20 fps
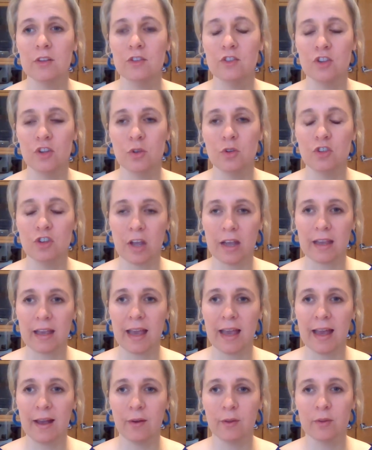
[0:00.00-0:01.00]
do check
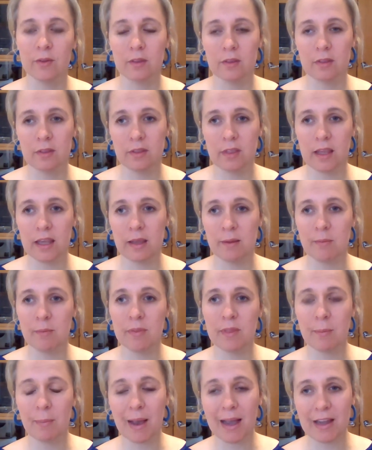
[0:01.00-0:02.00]
out the
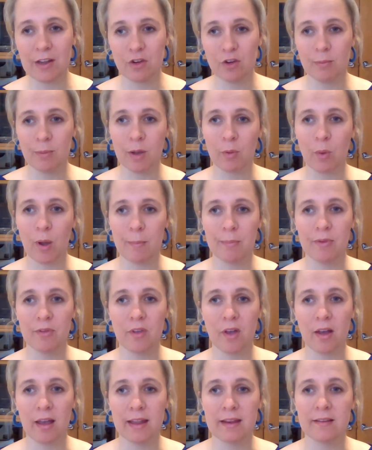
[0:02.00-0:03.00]
page on my
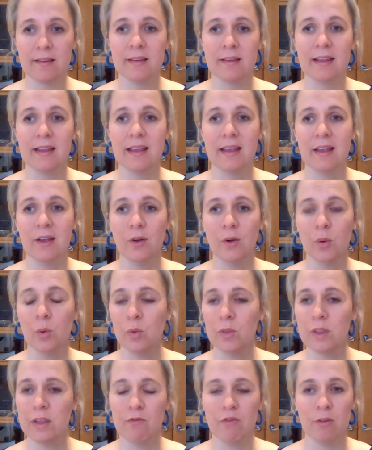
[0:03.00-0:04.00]
website.
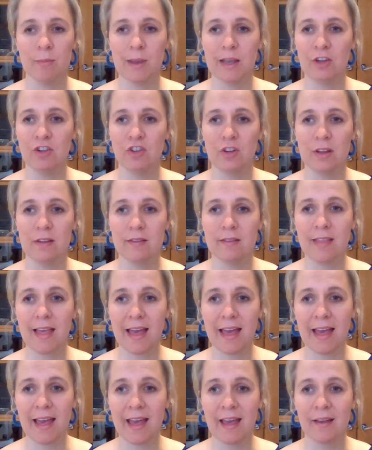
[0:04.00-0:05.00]
All the information is
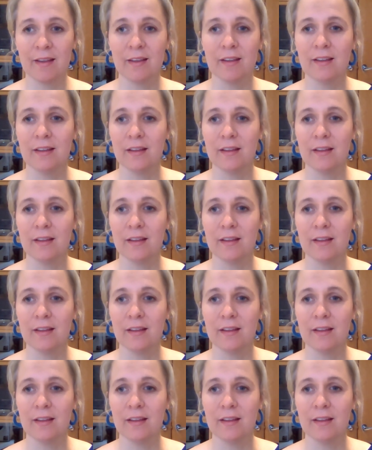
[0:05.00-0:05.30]
there.